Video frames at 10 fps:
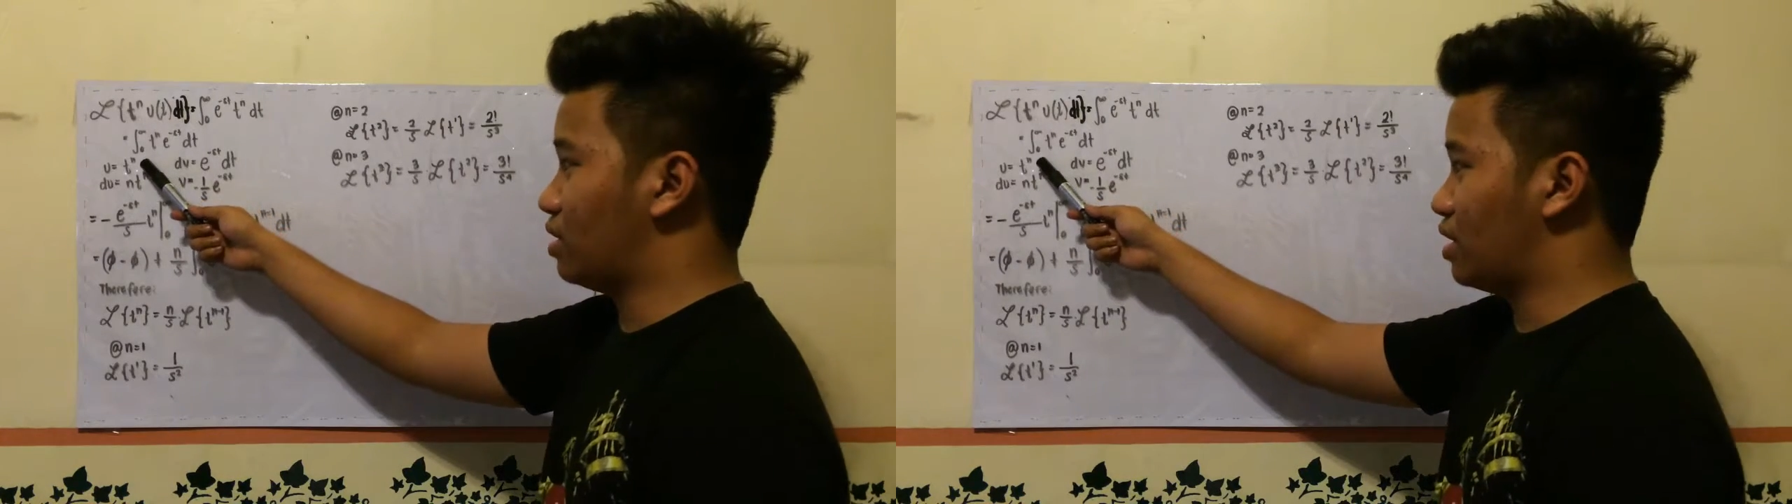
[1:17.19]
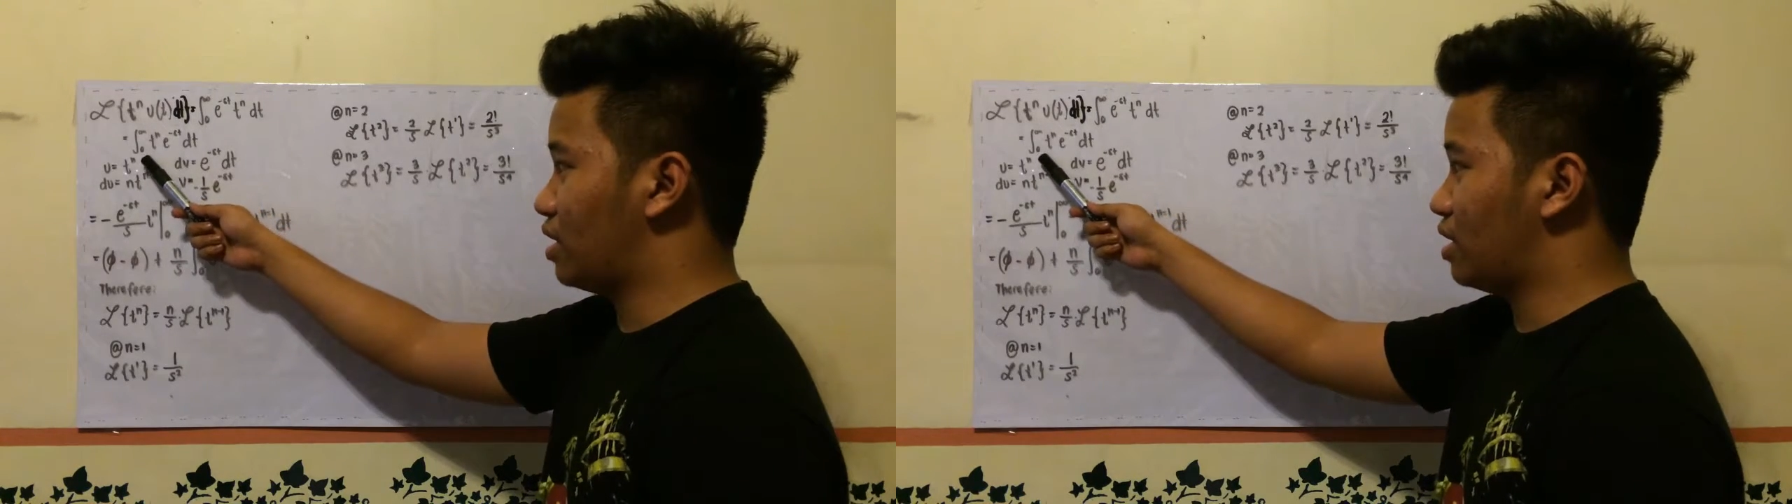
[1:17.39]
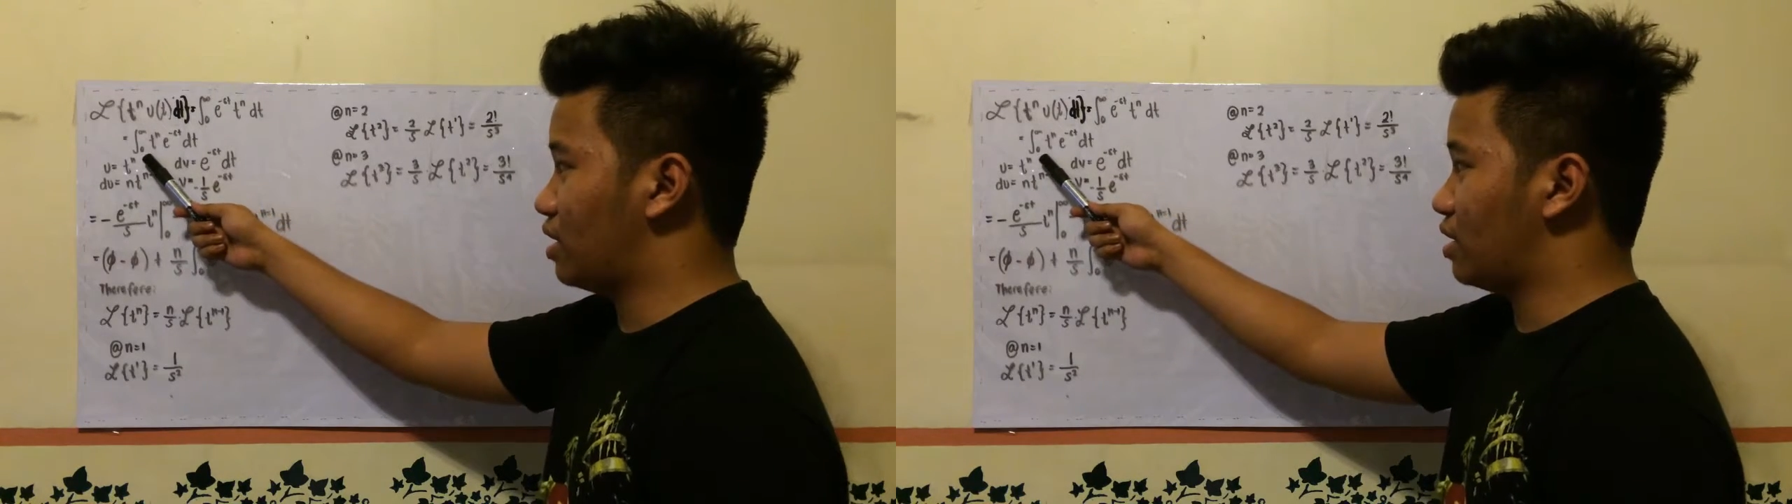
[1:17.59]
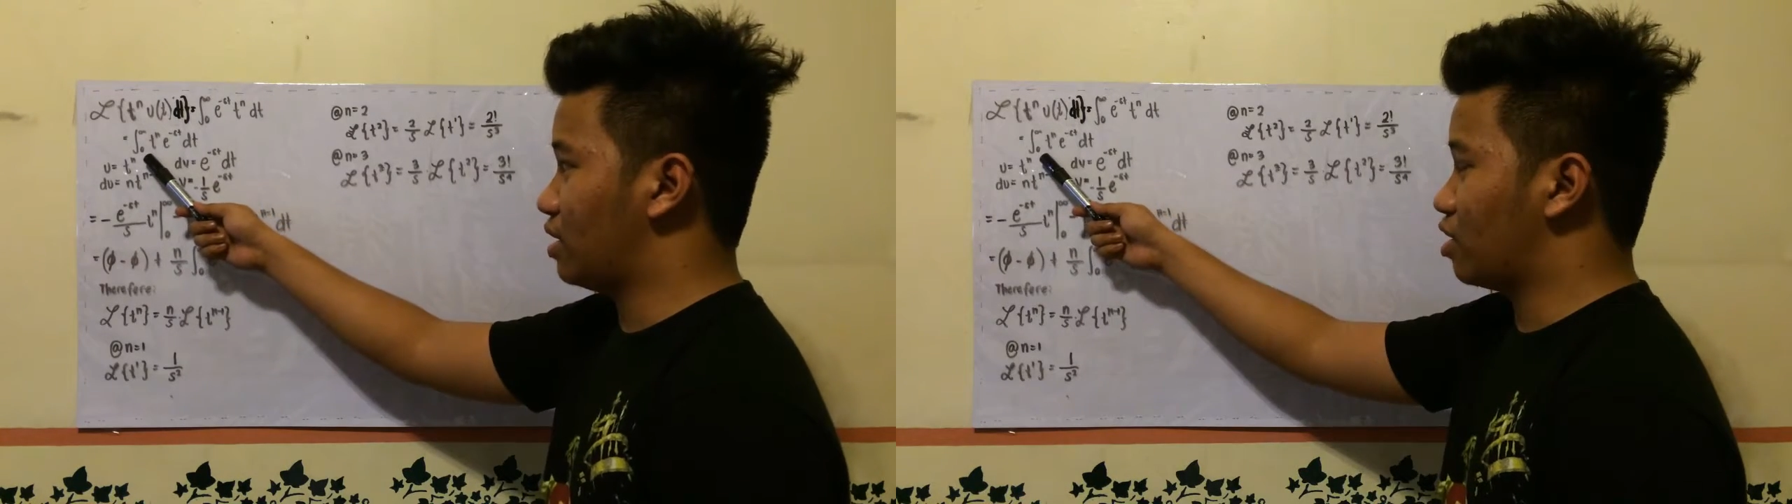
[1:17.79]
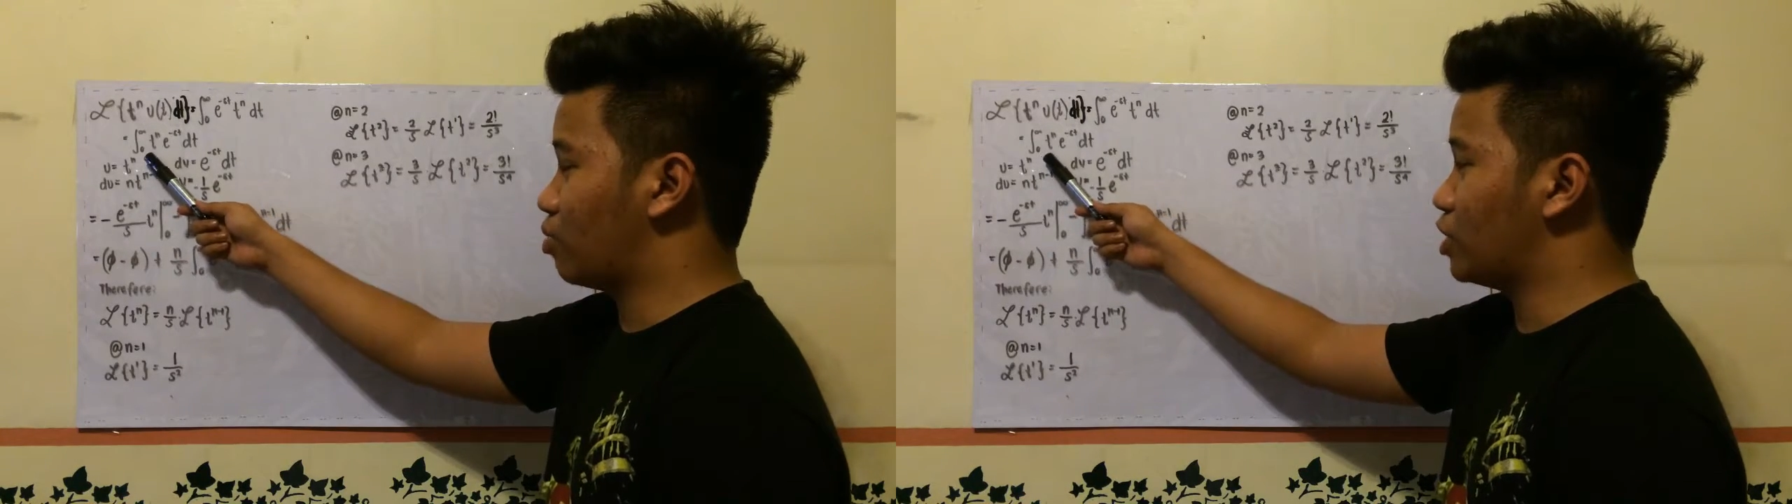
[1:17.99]
the
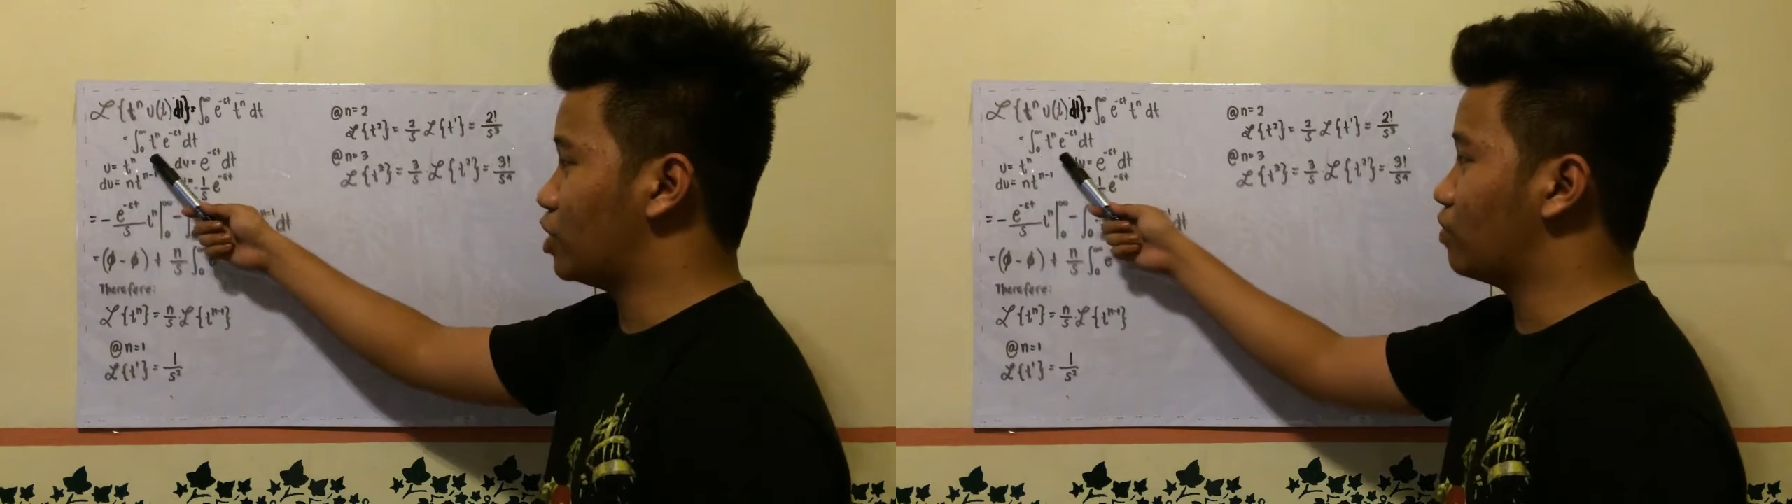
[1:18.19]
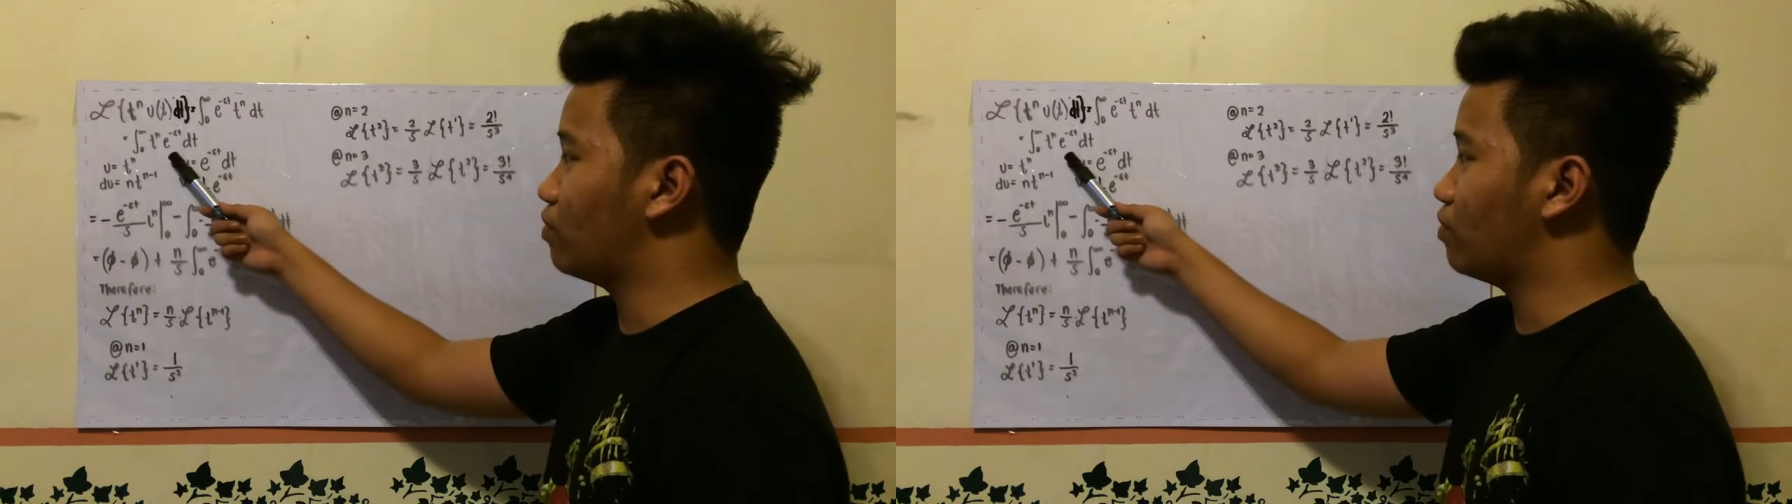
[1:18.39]
expression